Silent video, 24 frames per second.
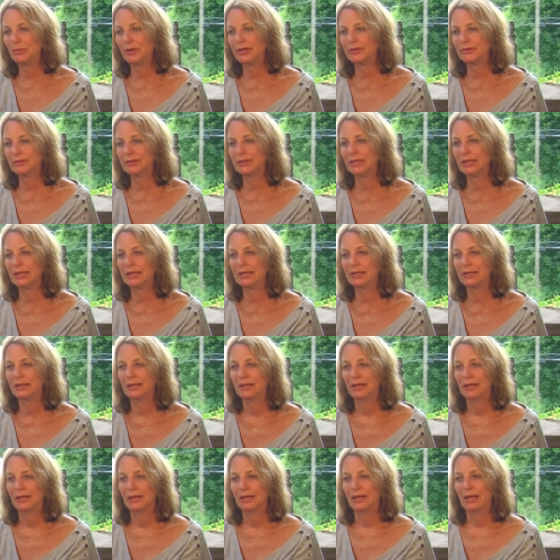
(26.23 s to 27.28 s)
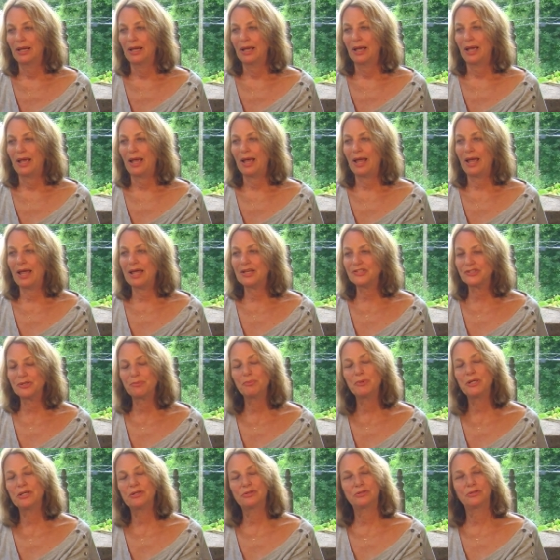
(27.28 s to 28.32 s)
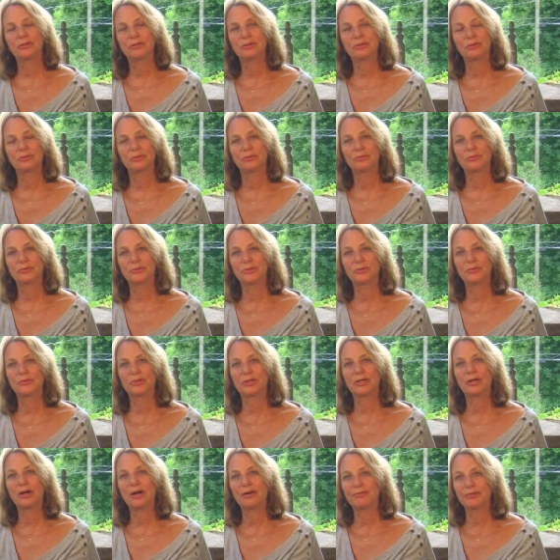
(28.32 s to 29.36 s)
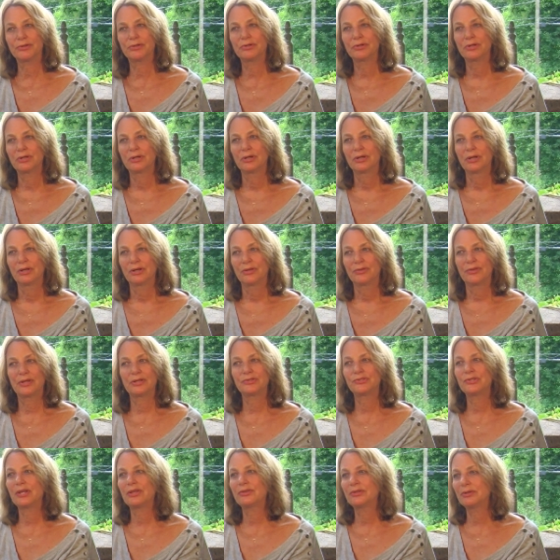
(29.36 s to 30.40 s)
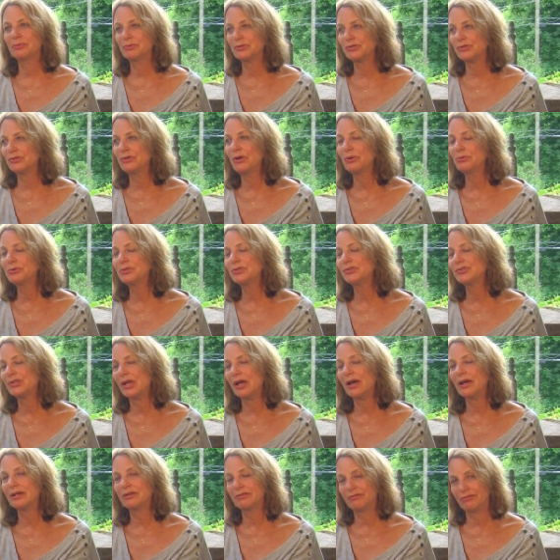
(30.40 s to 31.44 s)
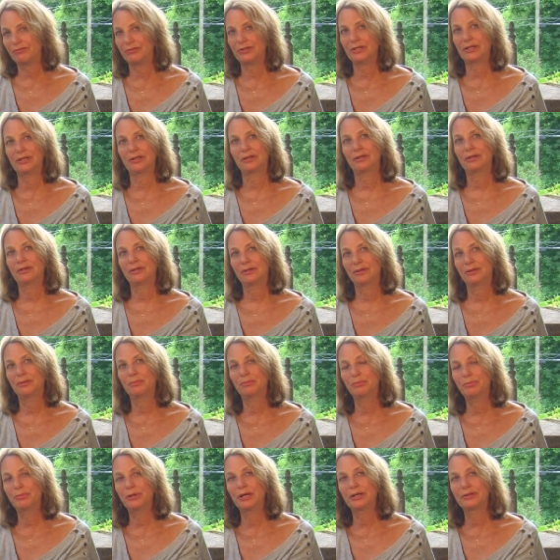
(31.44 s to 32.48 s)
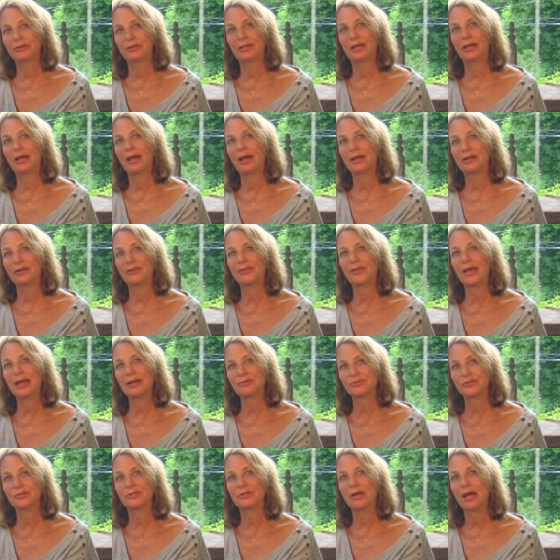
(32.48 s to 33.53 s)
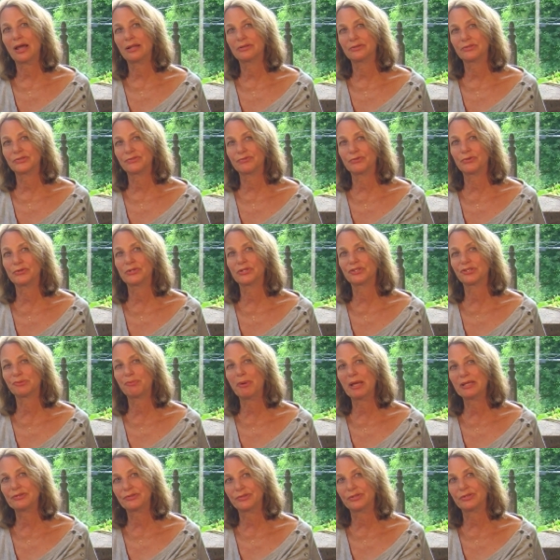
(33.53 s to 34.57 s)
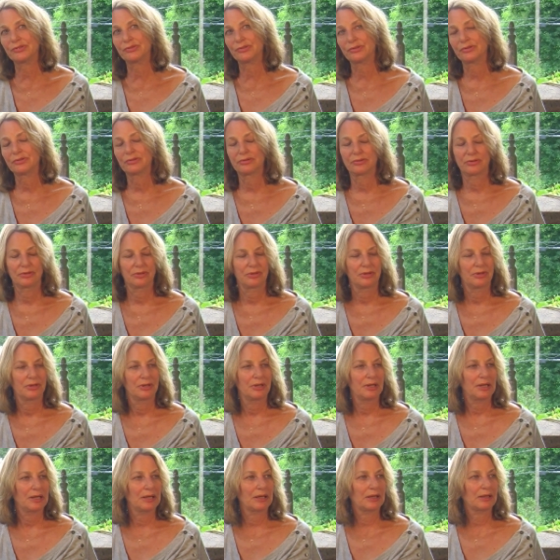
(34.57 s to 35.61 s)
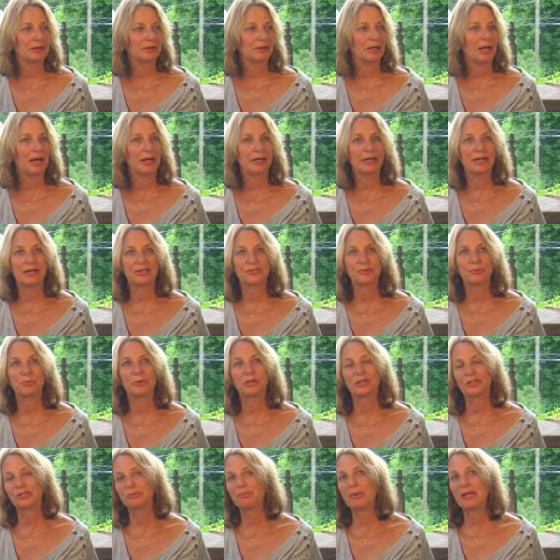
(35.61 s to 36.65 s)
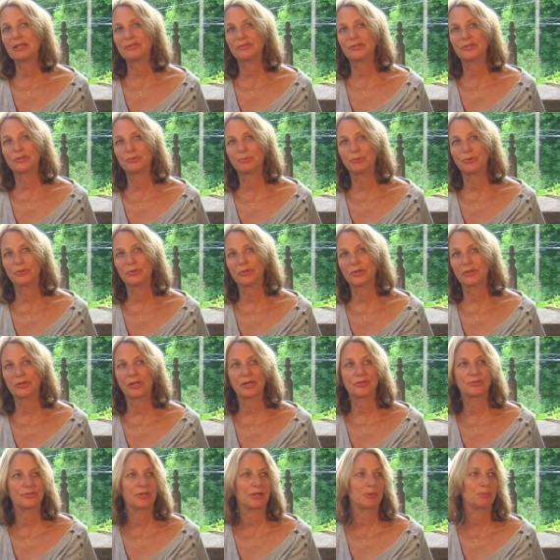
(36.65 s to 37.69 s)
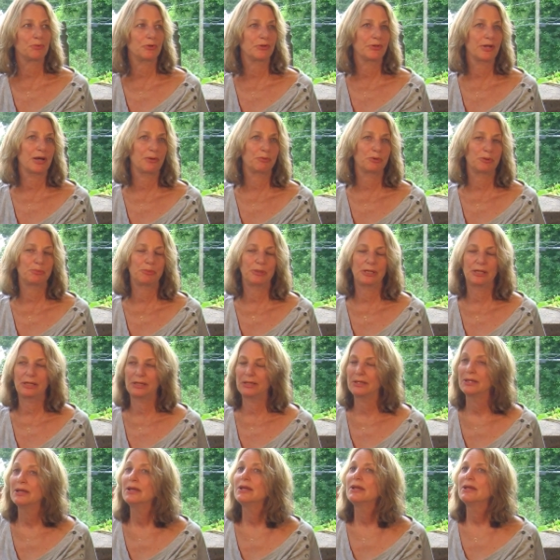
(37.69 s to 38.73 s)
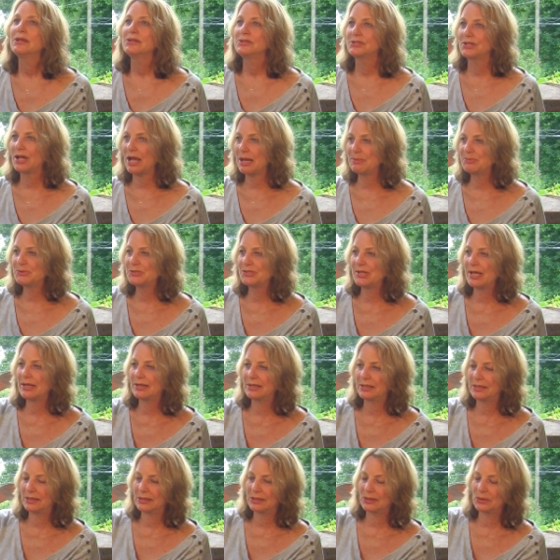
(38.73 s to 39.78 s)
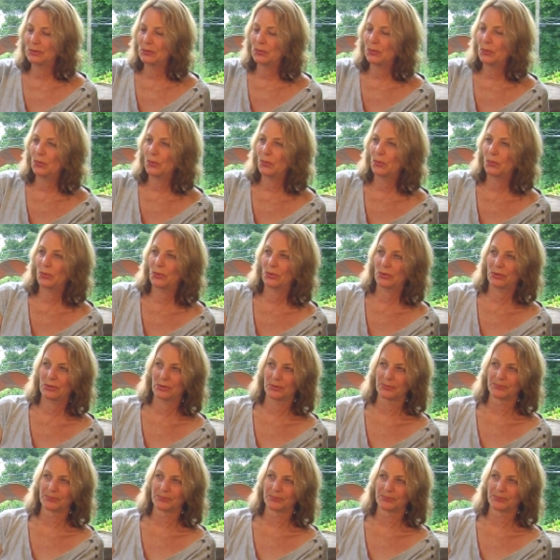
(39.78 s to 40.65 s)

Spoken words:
when they asked me to do the cover, they said there was no design fee, but they had $1,000 for expenses. And I asked what expenses were, and they said, well, that would be typesetting or